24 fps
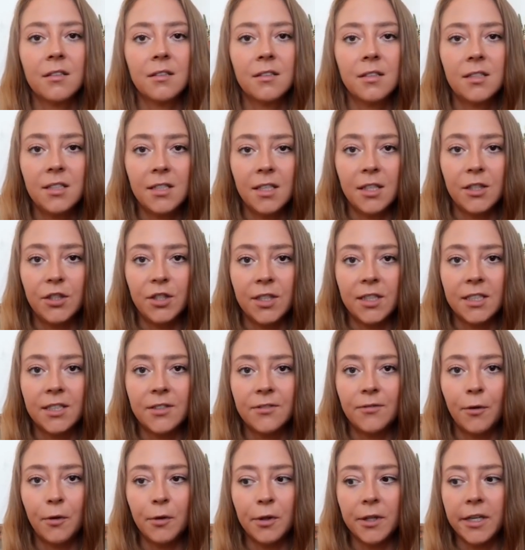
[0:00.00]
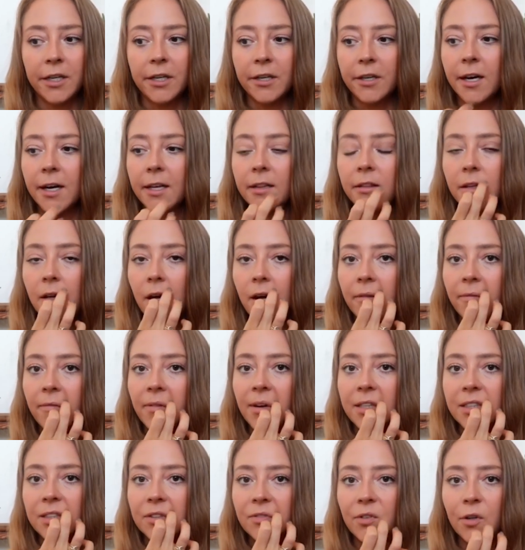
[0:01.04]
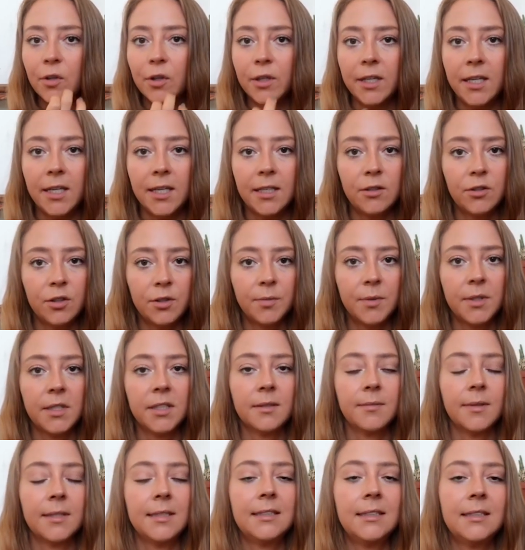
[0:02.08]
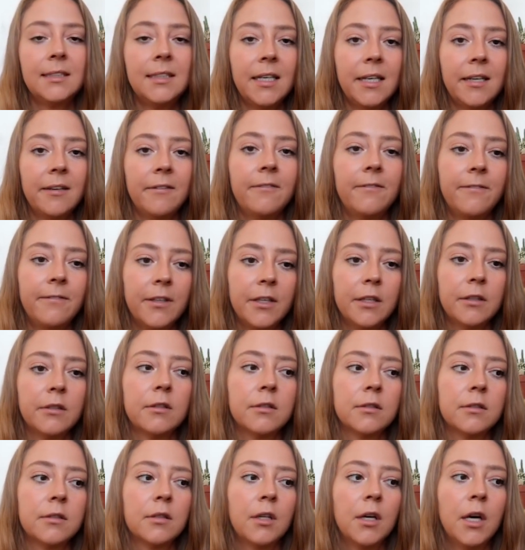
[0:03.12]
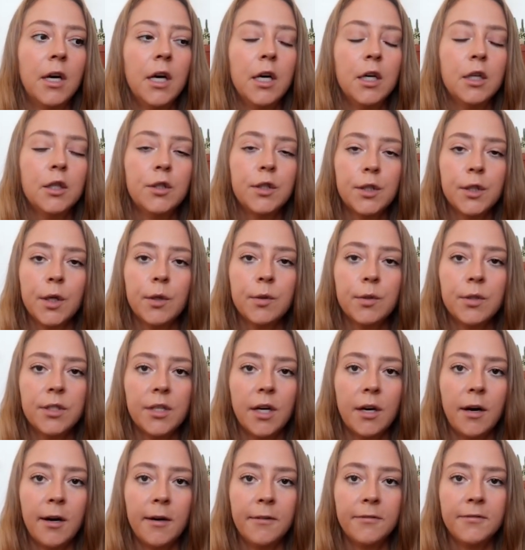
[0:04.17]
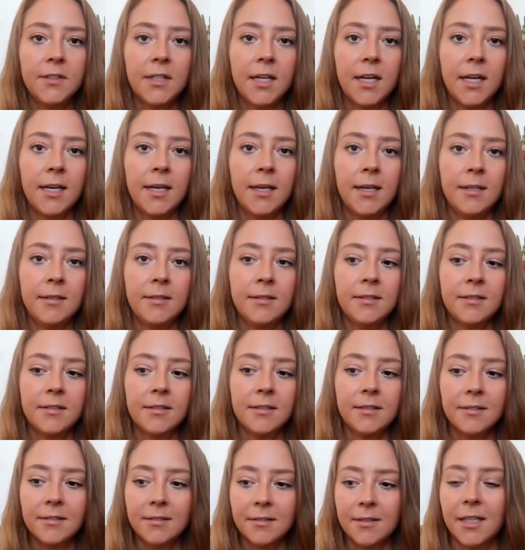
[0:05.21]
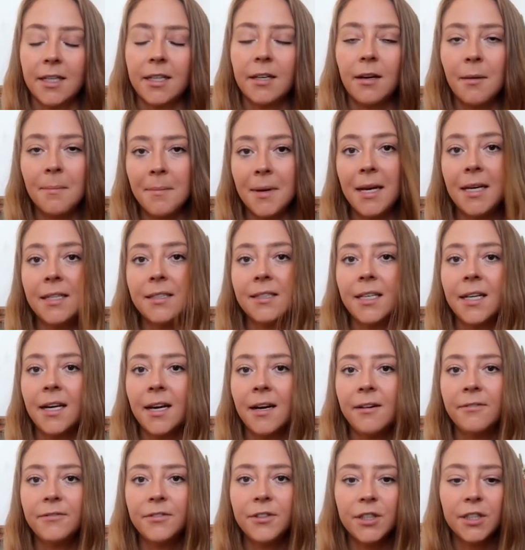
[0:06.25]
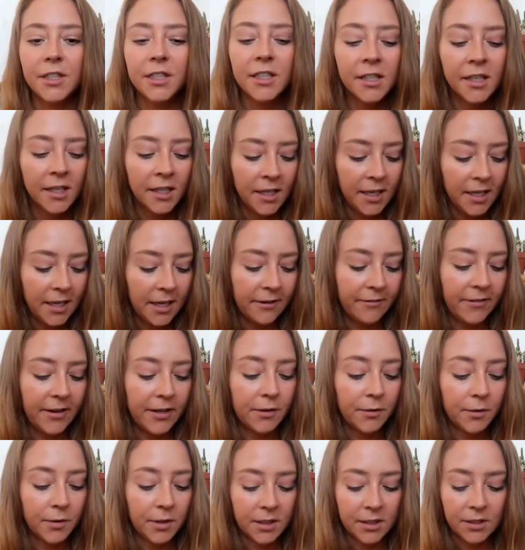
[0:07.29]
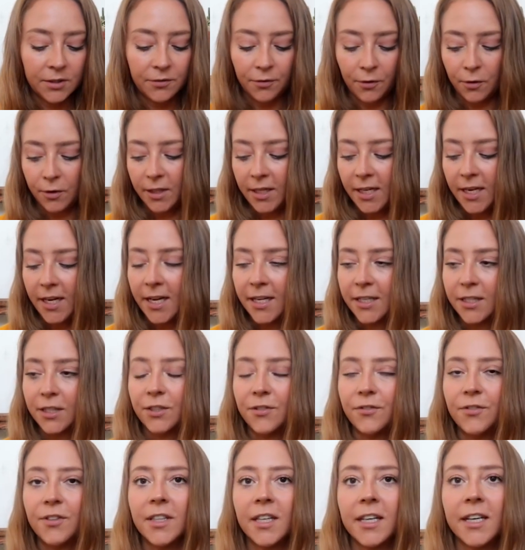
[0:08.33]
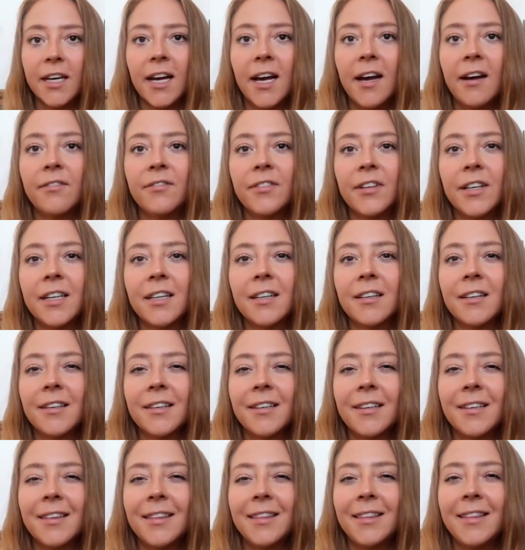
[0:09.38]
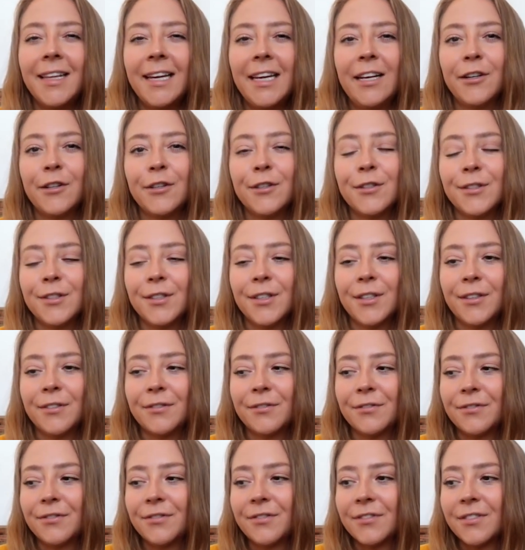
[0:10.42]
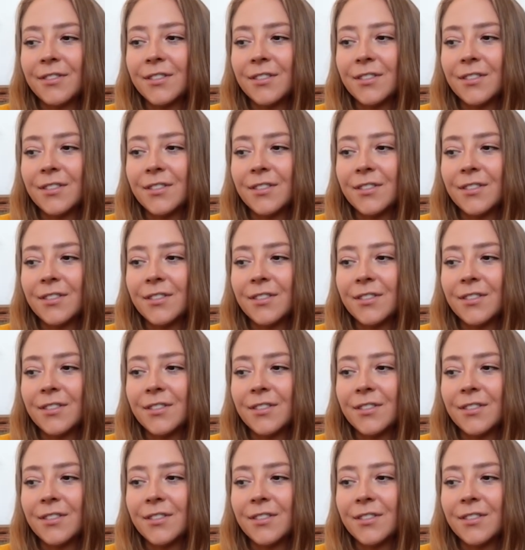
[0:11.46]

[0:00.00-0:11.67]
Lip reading: such an exfoliator. I love exfoliating just because my skin feels so soft and like amazing after. If I don't exfoliate, I just feel like I have like layers of